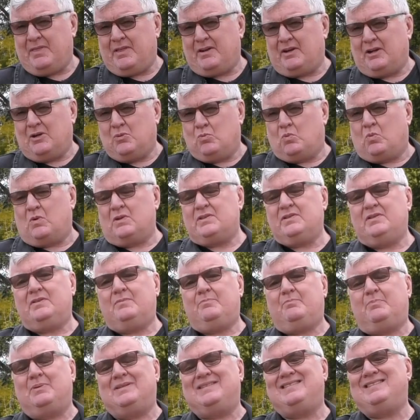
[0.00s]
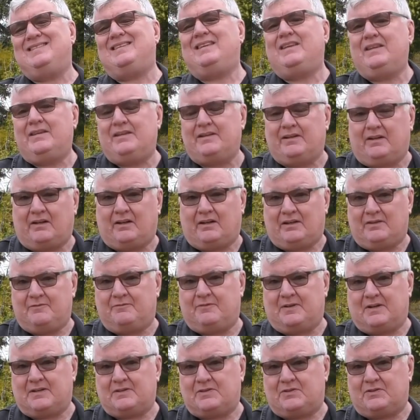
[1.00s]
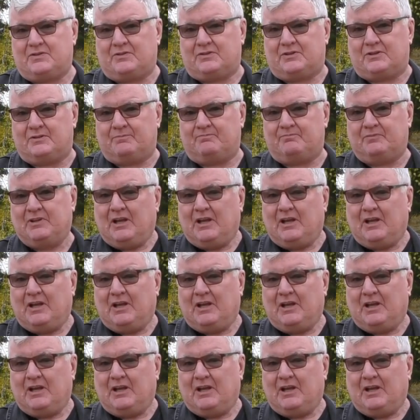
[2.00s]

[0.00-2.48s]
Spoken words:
that I wasn't particularly fussed on it.